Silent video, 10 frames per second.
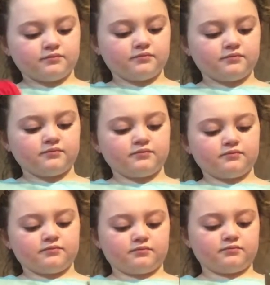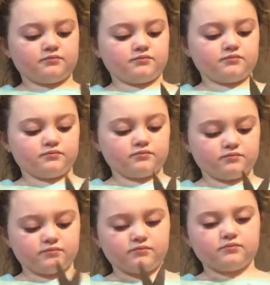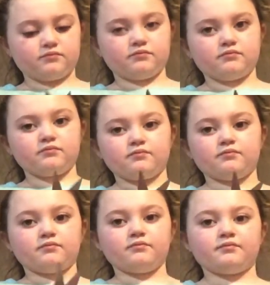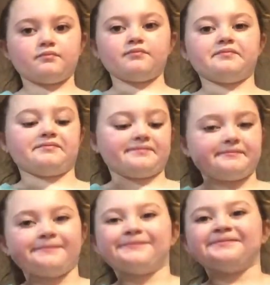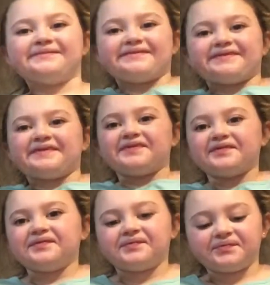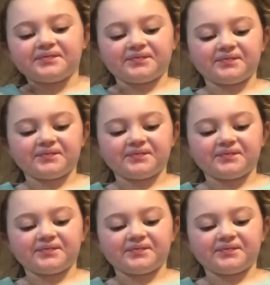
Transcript: The person shown says nothing.